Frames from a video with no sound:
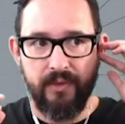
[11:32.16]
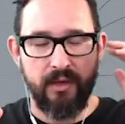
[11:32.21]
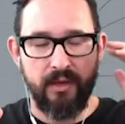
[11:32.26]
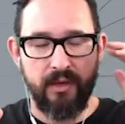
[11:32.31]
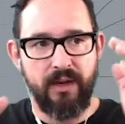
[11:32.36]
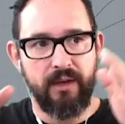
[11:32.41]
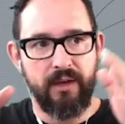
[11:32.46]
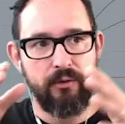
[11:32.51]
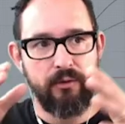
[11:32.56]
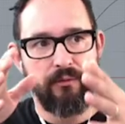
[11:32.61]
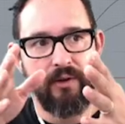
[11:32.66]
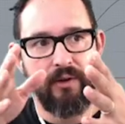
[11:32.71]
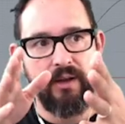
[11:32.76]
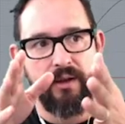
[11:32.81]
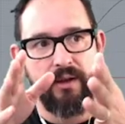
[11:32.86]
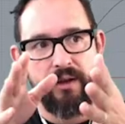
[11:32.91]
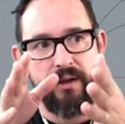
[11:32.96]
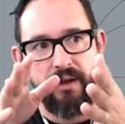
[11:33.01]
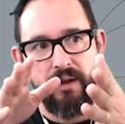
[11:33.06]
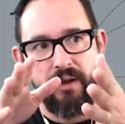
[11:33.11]
kind of
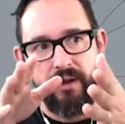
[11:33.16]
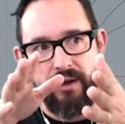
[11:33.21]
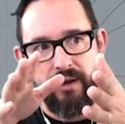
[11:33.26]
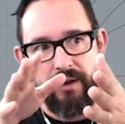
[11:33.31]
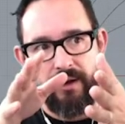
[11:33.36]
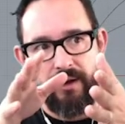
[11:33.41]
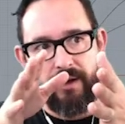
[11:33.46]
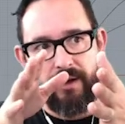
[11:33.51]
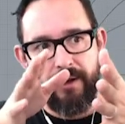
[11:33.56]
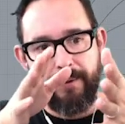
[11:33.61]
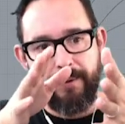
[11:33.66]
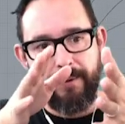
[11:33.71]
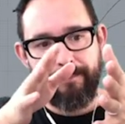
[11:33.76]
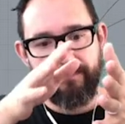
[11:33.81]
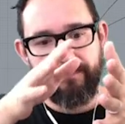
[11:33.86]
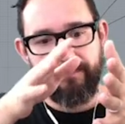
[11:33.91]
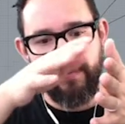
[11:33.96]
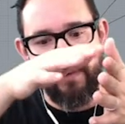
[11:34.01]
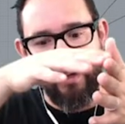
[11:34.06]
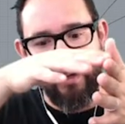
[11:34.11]

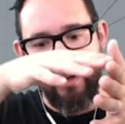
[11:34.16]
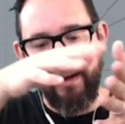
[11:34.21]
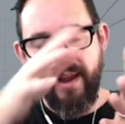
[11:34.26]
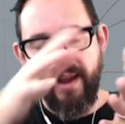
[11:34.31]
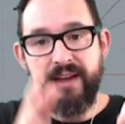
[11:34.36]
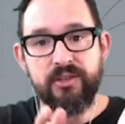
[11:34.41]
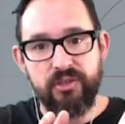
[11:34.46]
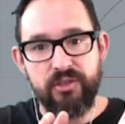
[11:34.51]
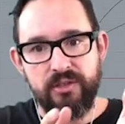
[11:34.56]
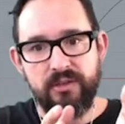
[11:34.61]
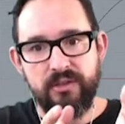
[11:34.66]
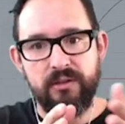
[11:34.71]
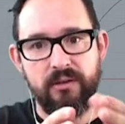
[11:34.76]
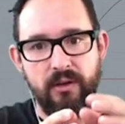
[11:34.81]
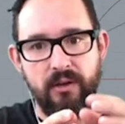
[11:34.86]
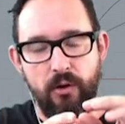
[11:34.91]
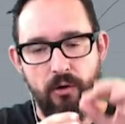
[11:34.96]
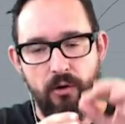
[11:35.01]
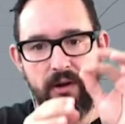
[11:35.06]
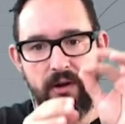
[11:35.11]
an edge
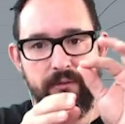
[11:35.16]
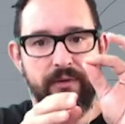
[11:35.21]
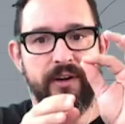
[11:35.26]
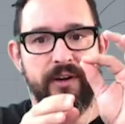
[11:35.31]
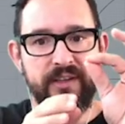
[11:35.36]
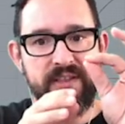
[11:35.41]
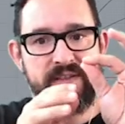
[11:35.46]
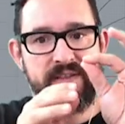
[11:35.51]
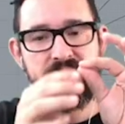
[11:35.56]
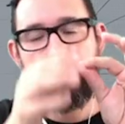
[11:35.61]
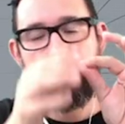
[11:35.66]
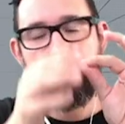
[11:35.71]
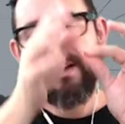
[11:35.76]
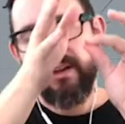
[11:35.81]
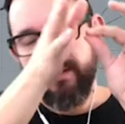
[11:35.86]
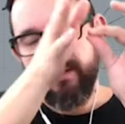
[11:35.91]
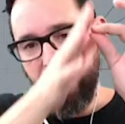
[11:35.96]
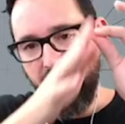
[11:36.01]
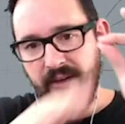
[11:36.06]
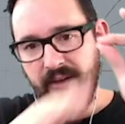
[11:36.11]
or a vertex
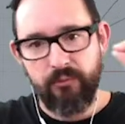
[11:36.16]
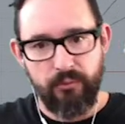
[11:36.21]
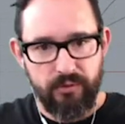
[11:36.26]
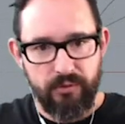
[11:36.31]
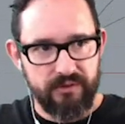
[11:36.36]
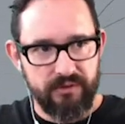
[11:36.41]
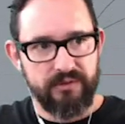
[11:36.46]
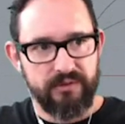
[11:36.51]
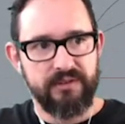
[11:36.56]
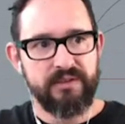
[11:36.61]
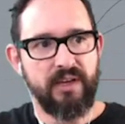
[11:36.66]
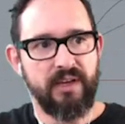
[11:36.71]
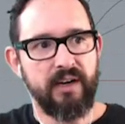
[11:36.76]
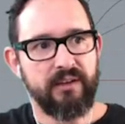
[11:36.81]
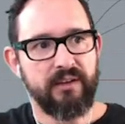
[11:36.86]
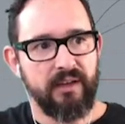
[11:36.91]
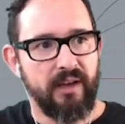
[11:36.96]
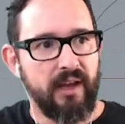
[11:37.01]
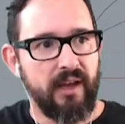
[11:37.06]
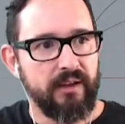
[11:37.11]
that will
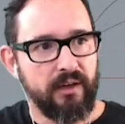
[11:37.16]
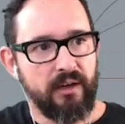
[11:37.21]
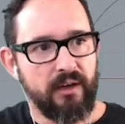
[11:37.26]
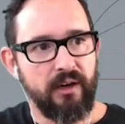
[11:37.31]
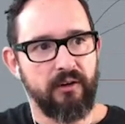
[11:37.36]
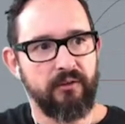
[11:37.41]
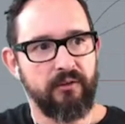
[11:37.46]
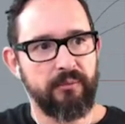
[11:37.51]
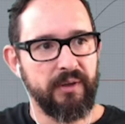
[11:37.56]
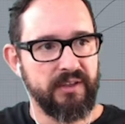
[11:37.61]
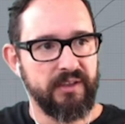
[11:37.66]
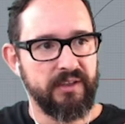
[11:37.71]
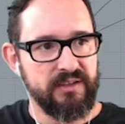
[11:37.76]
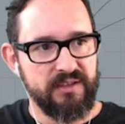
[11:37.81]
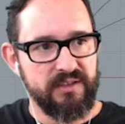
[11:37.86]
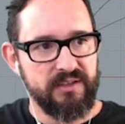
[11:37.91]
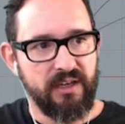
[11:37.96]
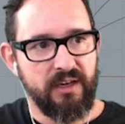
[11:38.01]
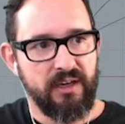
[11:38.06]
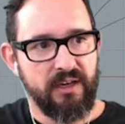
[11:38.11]
start another curve, but
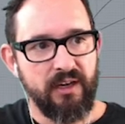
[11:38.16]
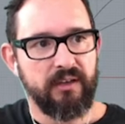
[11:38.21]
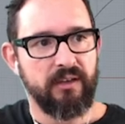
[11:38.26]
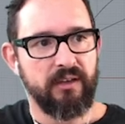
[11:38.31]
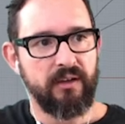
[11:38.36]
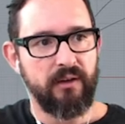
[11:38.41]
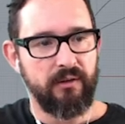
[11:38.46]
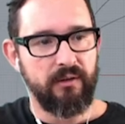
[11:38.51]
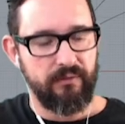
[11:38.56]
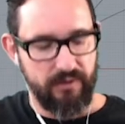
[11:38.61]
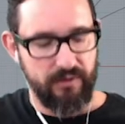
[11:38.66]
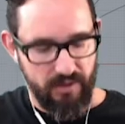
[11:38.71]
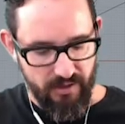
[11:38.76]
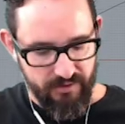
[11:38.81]
it's a connected curve.